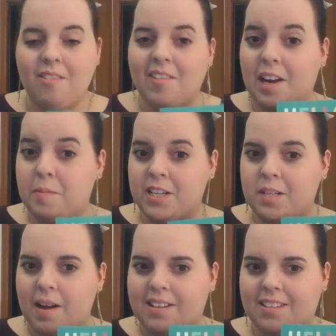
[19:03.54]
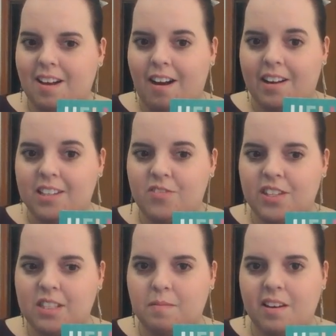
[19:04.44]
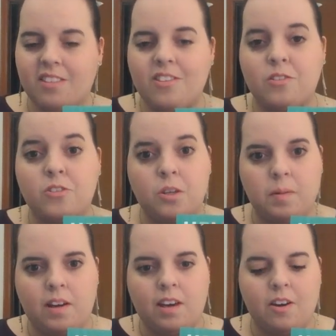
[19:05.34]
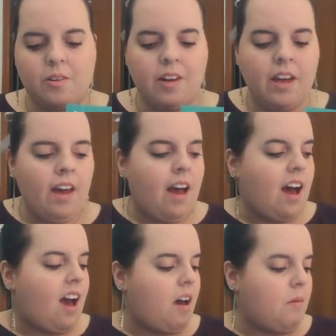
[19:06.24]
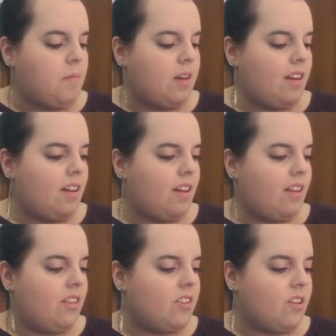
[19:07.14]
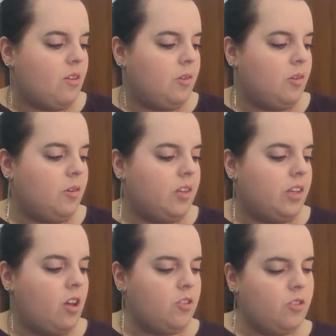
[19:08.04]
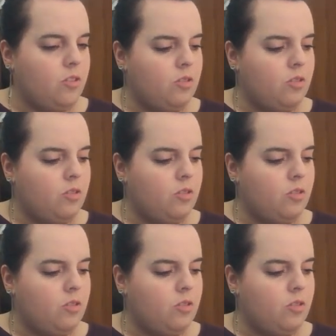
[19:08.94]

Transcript: We've got our Birchbox cards for this month. Super cute. Um, there's a whole little.